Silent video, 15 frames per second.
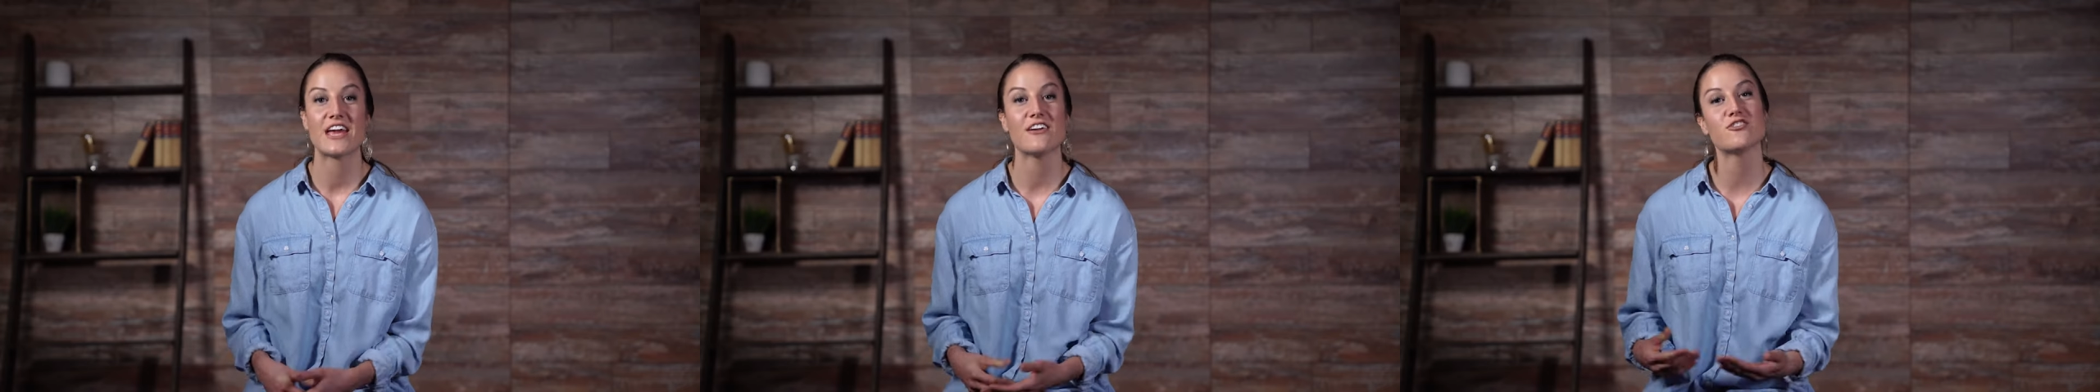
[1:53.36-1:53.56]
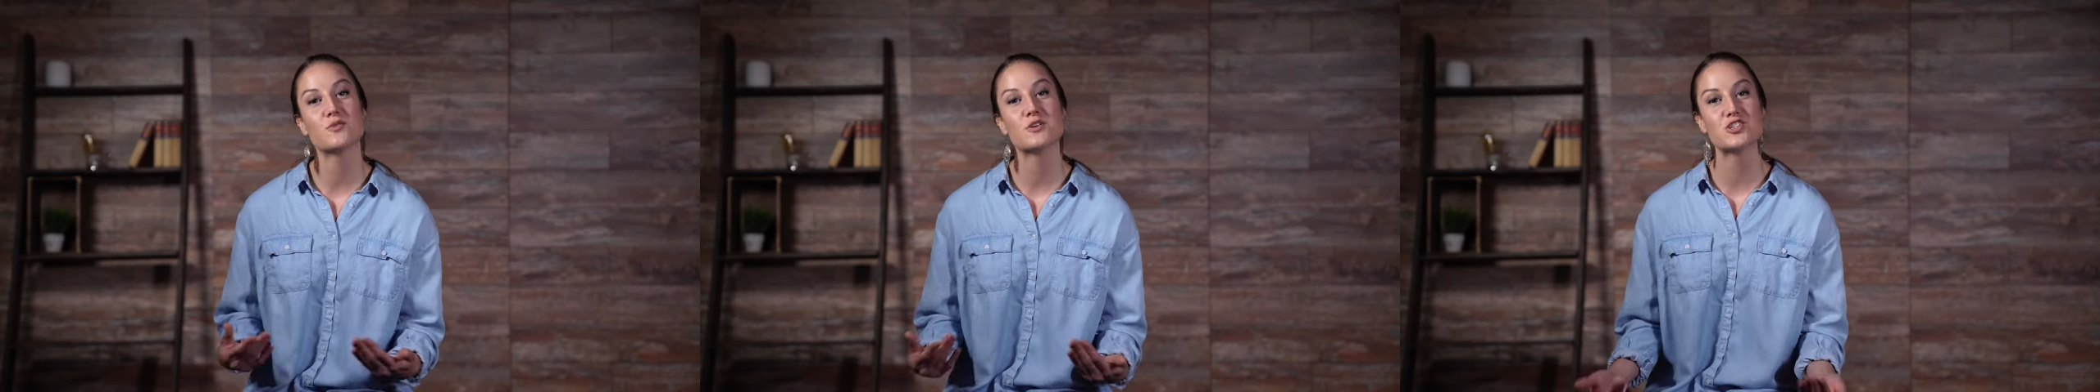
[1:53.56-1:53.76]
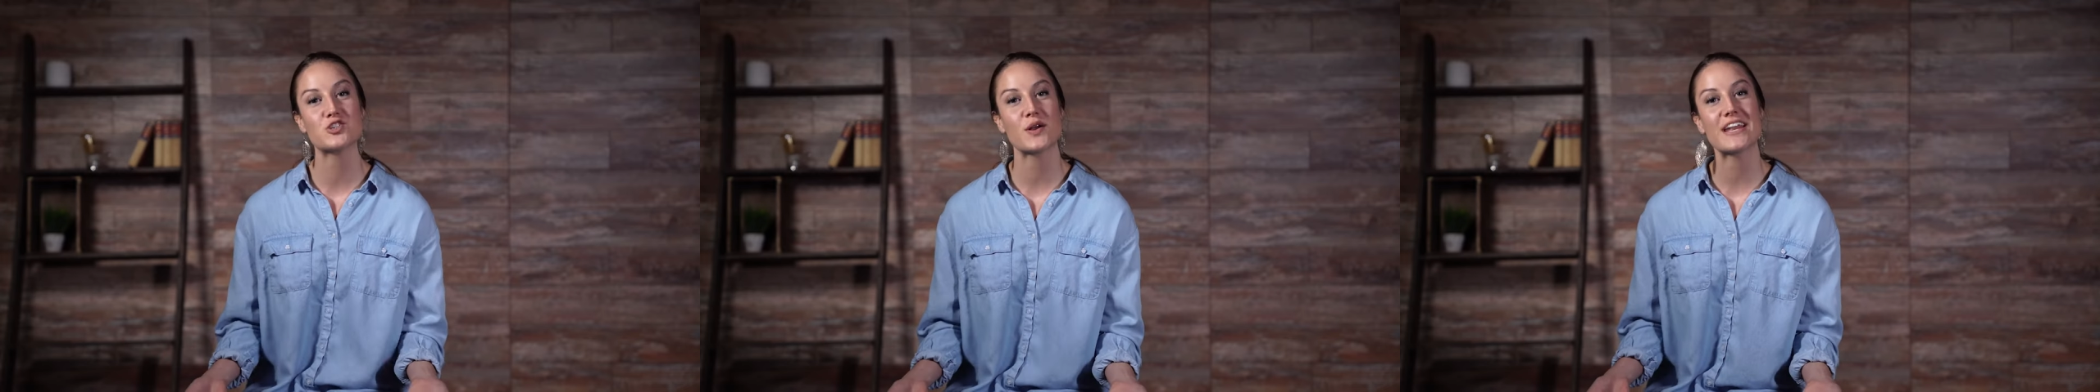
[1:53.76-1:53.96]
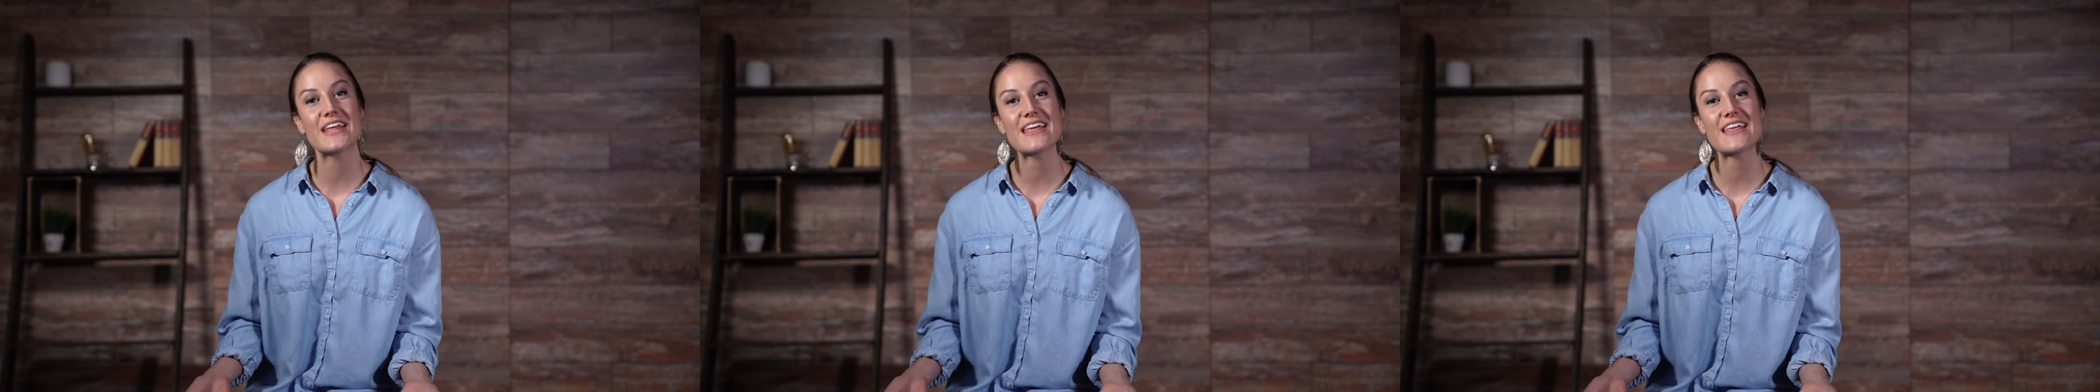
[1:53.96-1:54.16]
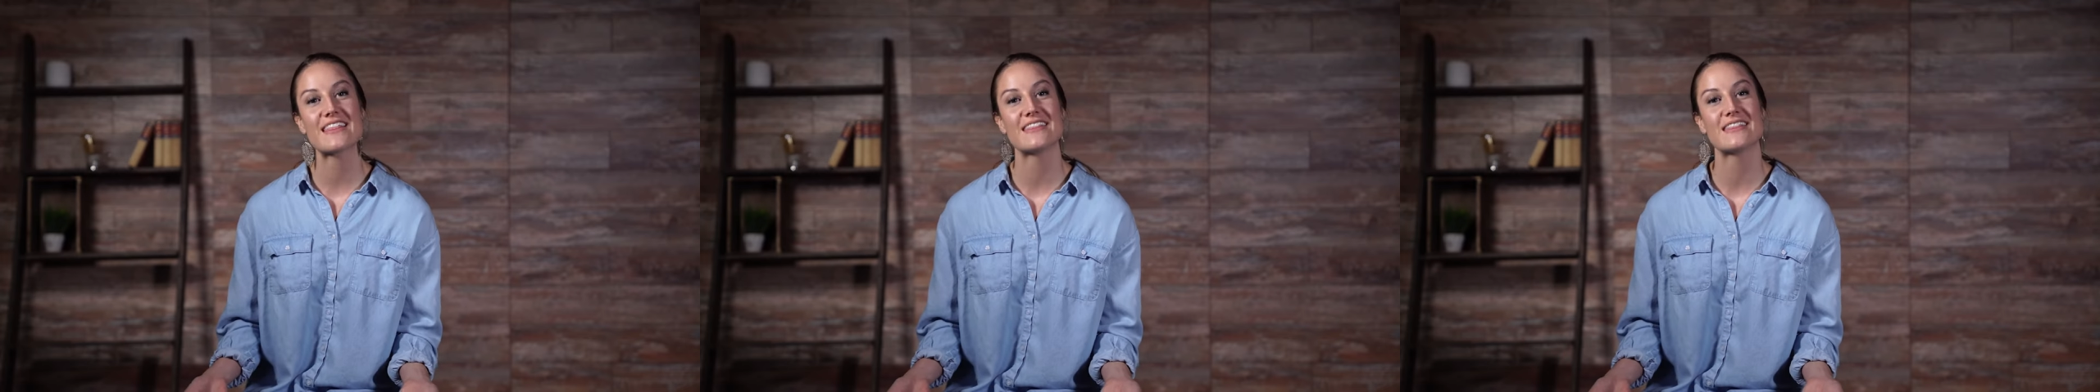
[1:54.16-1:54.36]
If you enjoyed
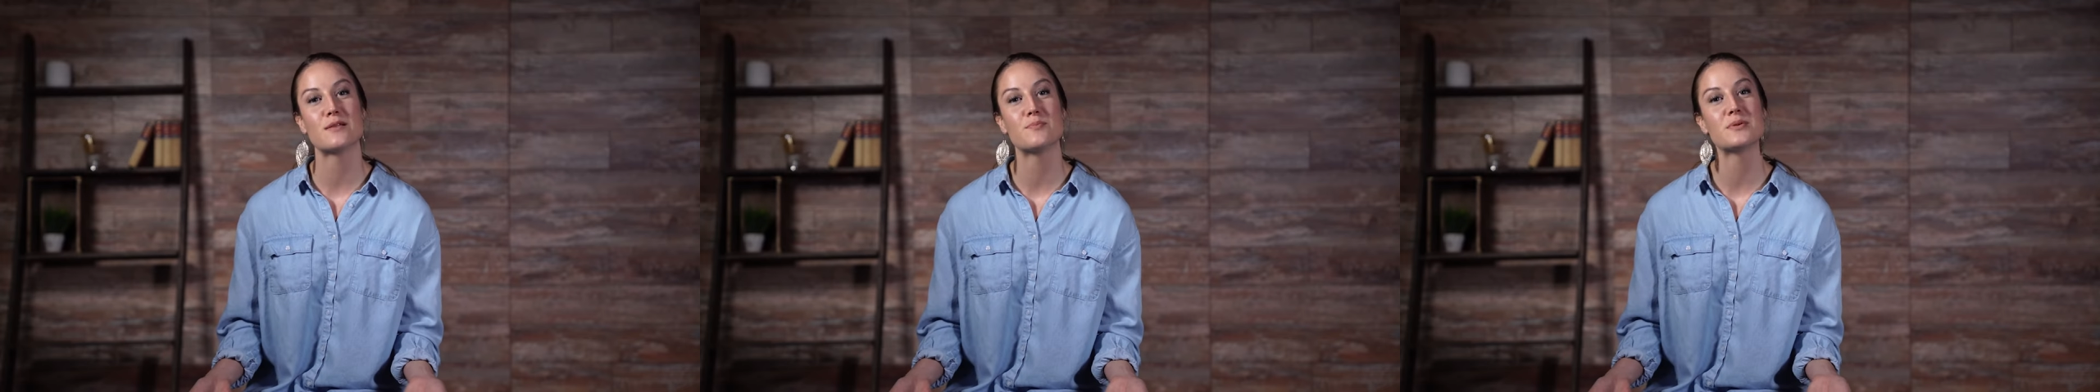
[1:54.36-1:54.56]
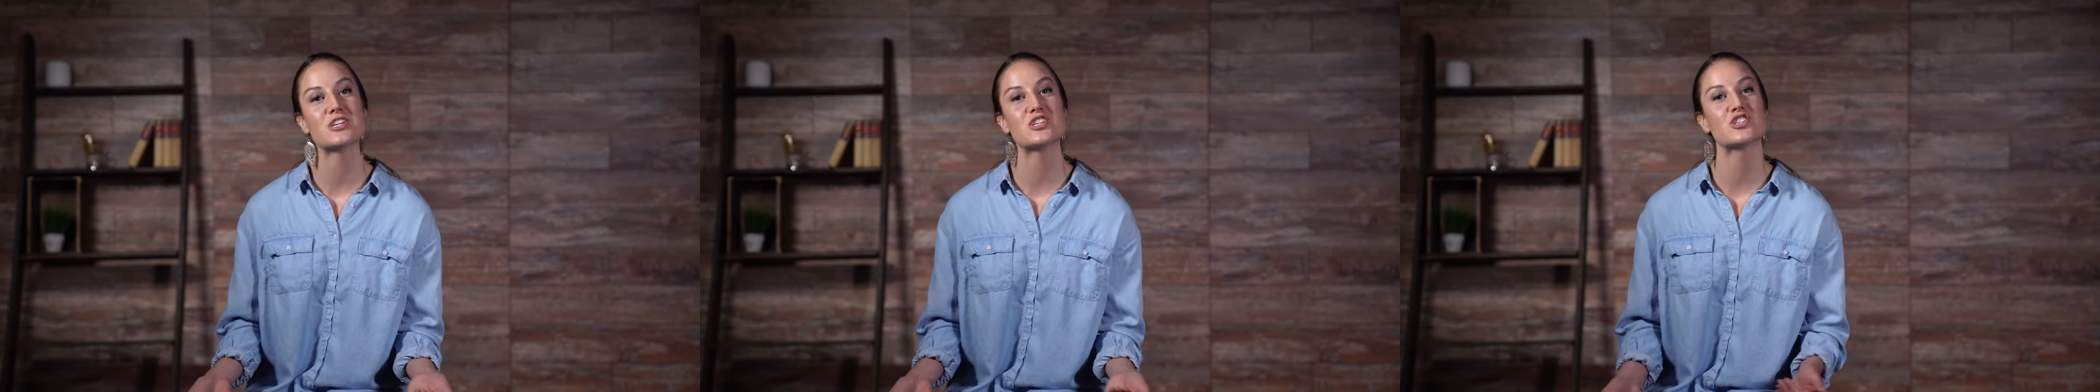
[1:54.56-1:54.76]
it, then be